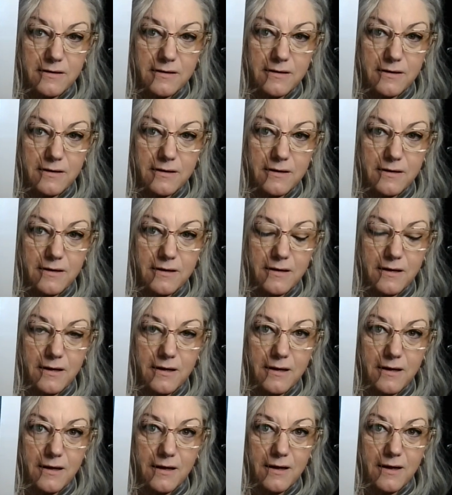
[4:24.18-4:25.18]

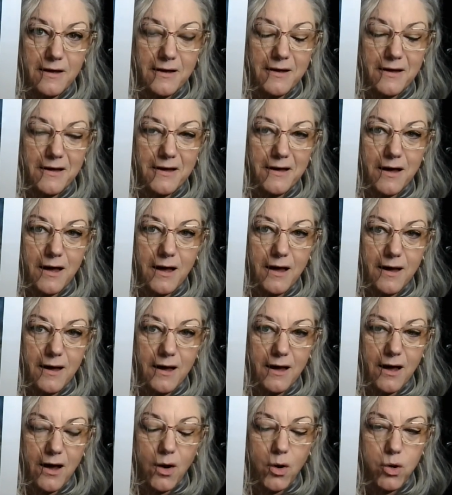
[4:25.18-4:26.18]
Nobody speaks.